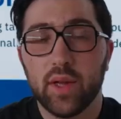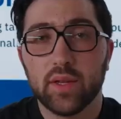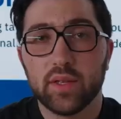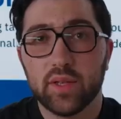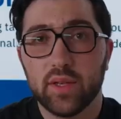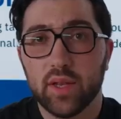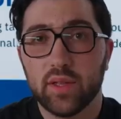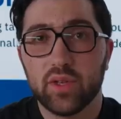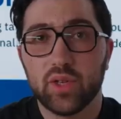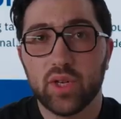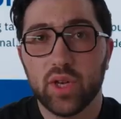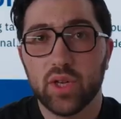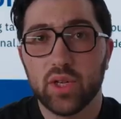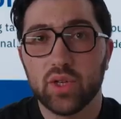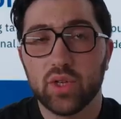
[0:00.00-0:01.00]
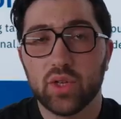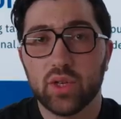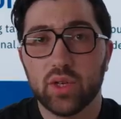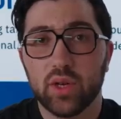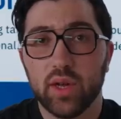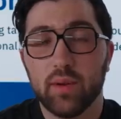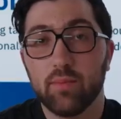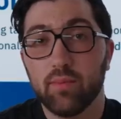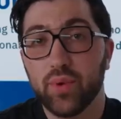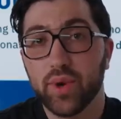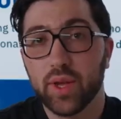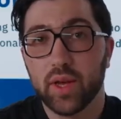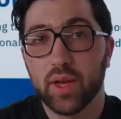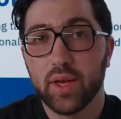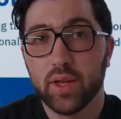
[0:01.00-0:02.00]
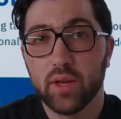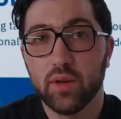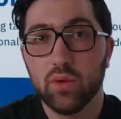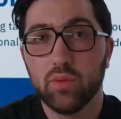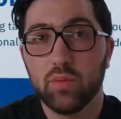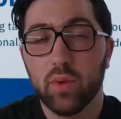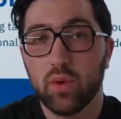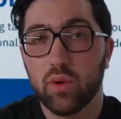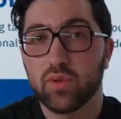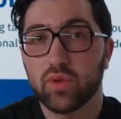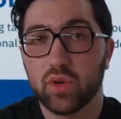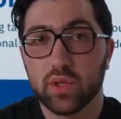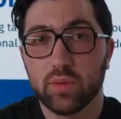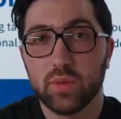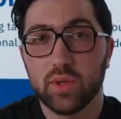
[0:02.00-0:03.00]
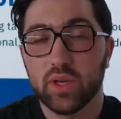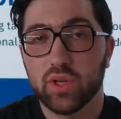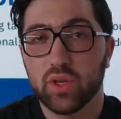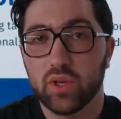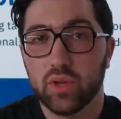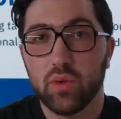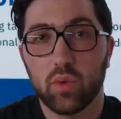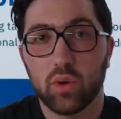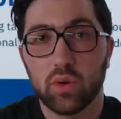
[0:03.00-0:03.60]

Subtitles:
that is set to change and bring a new mode of transportation to the